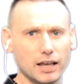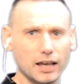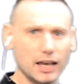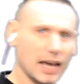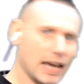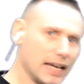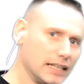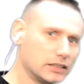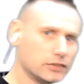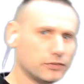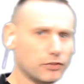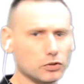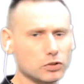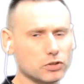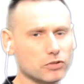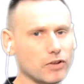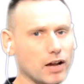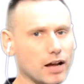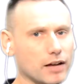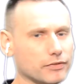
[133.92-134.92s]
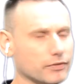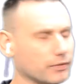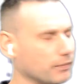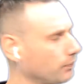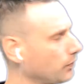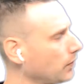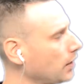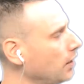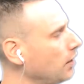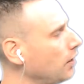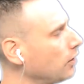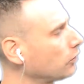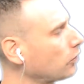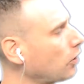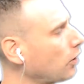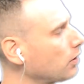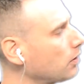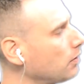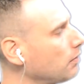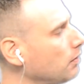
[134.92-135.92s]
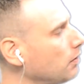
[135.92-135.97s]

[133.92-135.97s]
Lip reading: each photograph. Now,